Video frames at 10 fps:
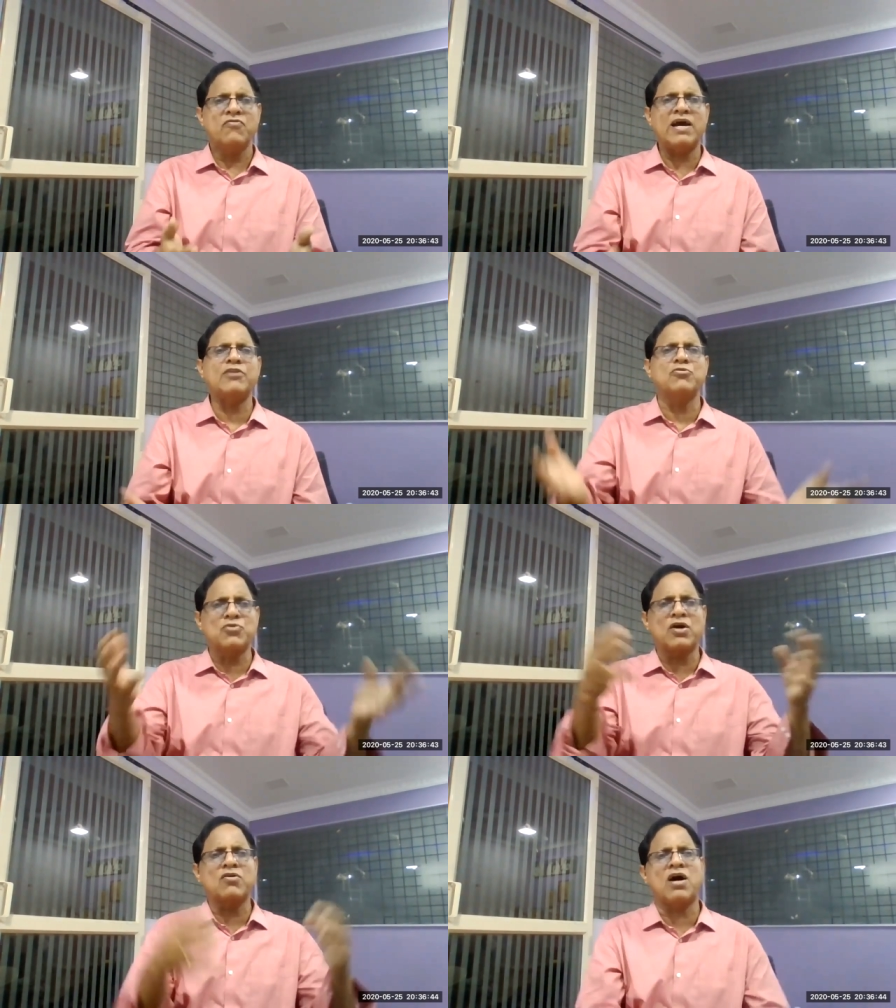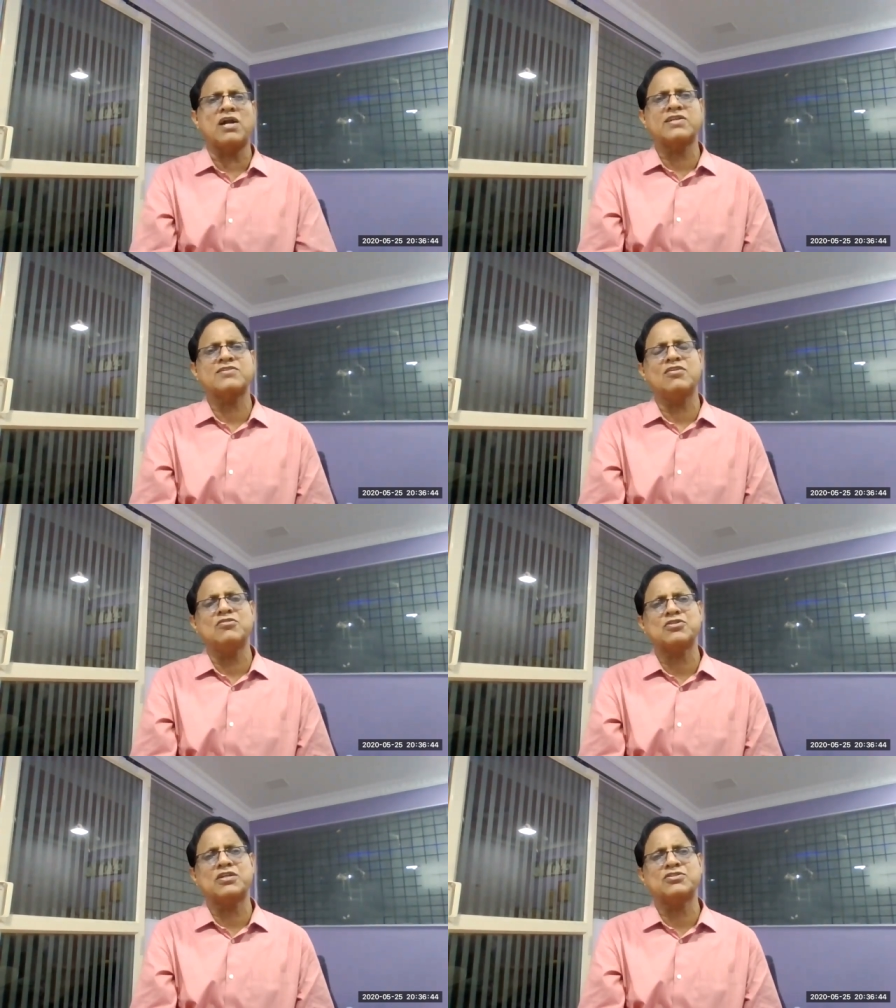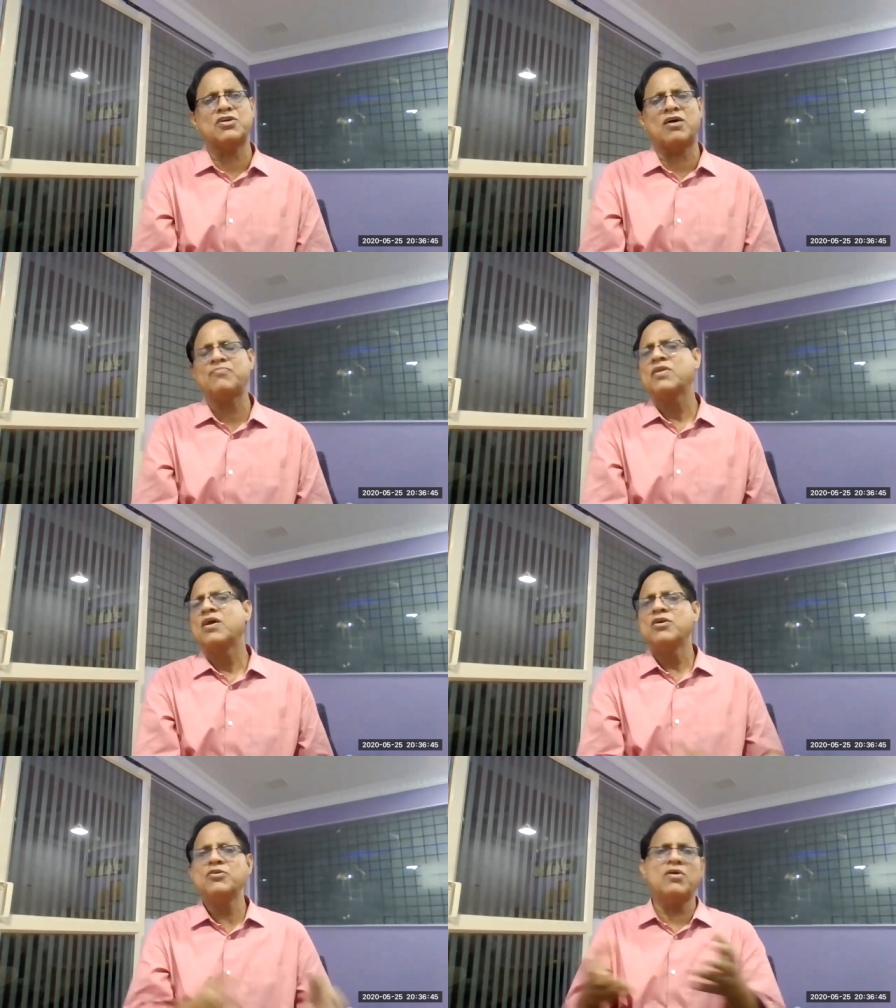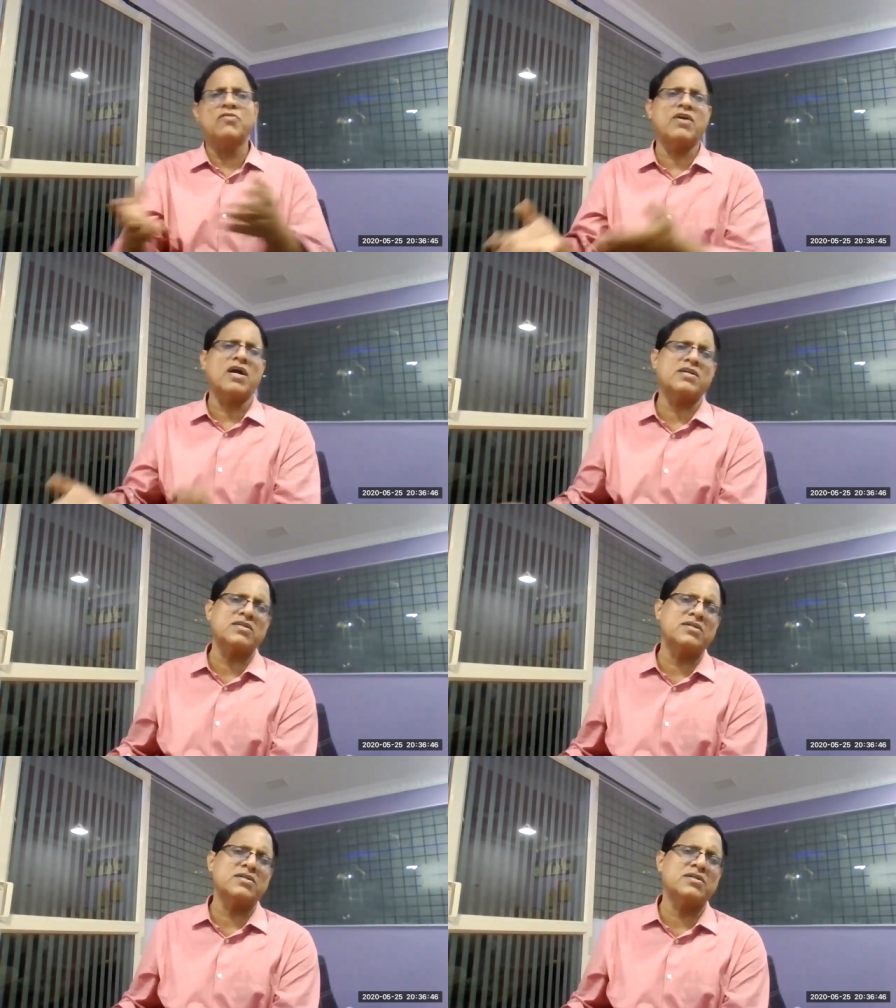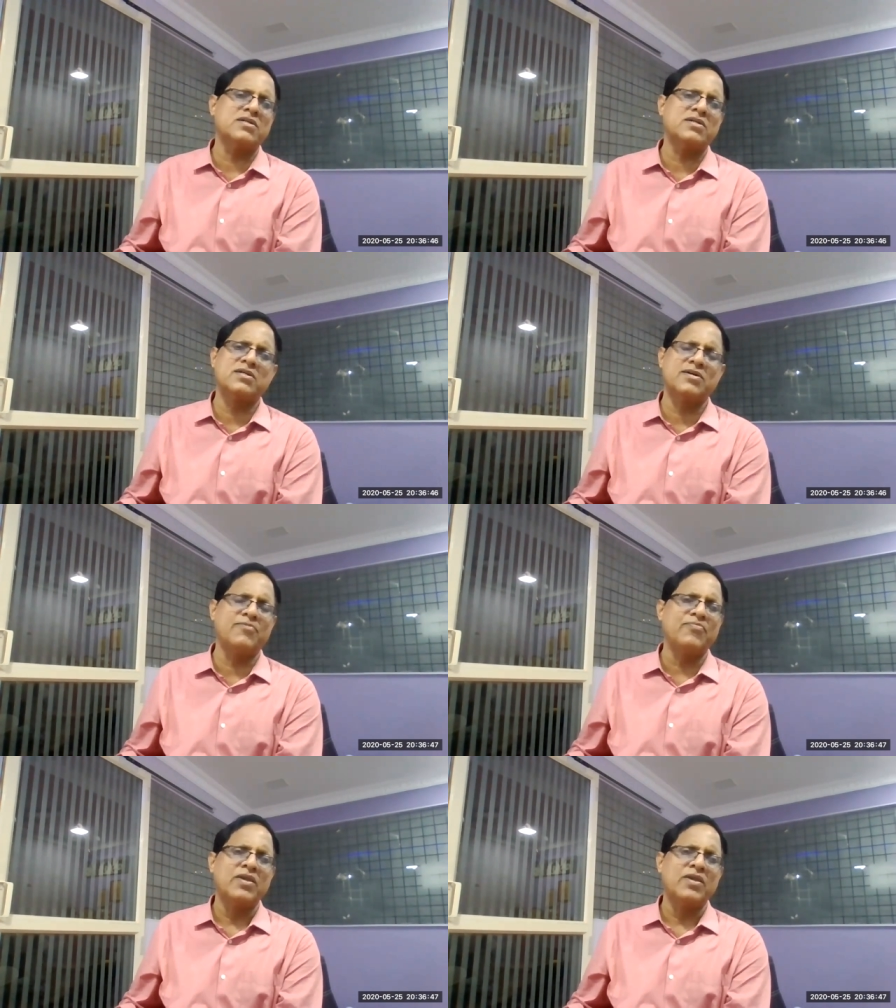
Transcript: where you could have got resolution job, you have not, uh,